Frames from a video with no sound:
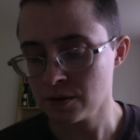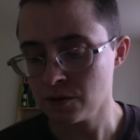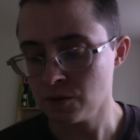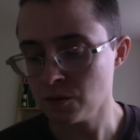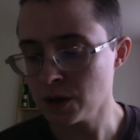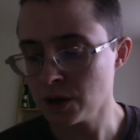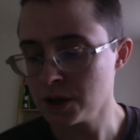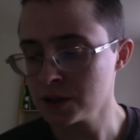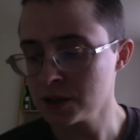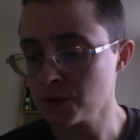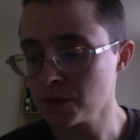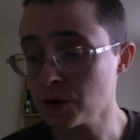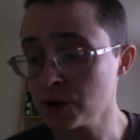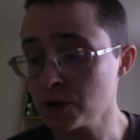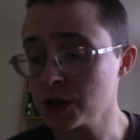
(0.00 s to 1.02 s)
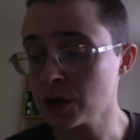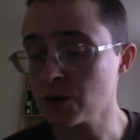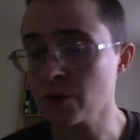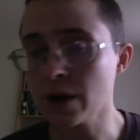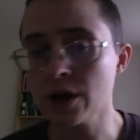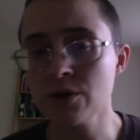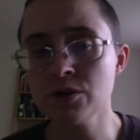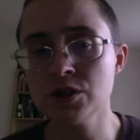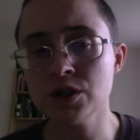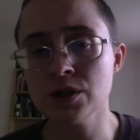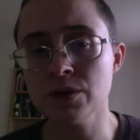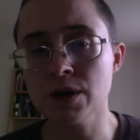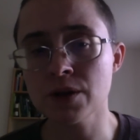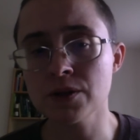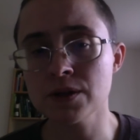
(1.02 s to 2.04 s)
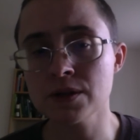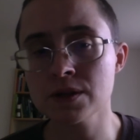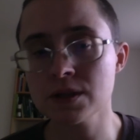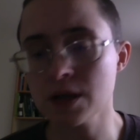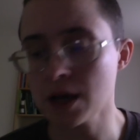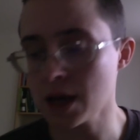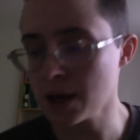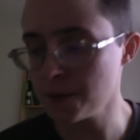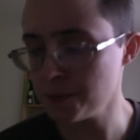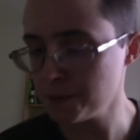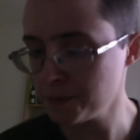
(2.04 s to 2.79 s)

What is emerging around you at this time?